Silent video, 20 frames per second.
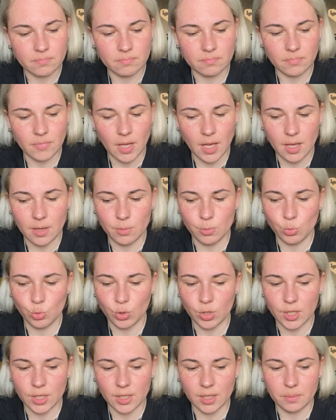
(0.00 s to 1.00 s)
I'm
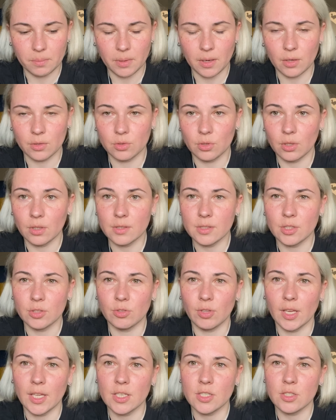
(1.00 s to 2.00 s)
worrying about all
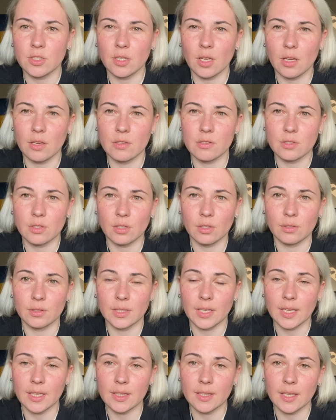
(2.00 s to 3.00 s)
situation, how it's going
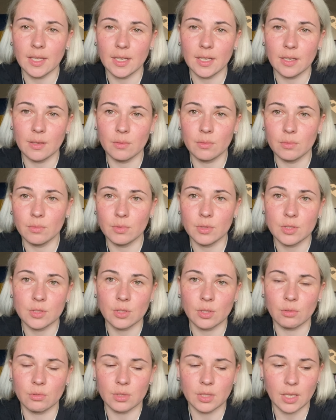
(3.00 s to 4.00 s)
on there, what's
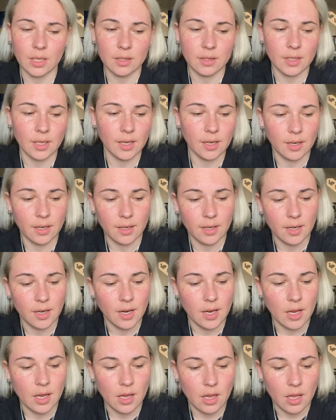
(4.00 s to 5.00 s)
going on there,
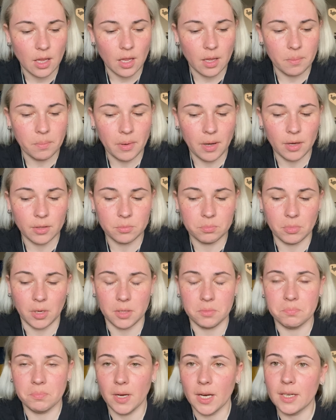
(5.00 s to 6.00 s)
about
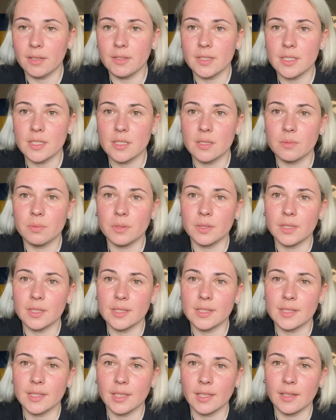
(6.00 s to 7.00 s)
my parents, what is
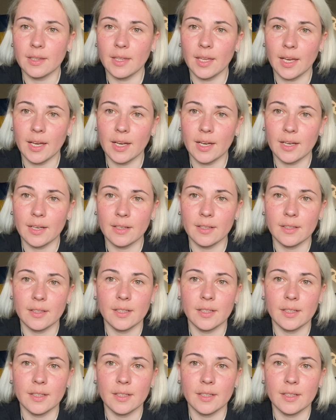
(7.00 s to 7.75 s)
still there.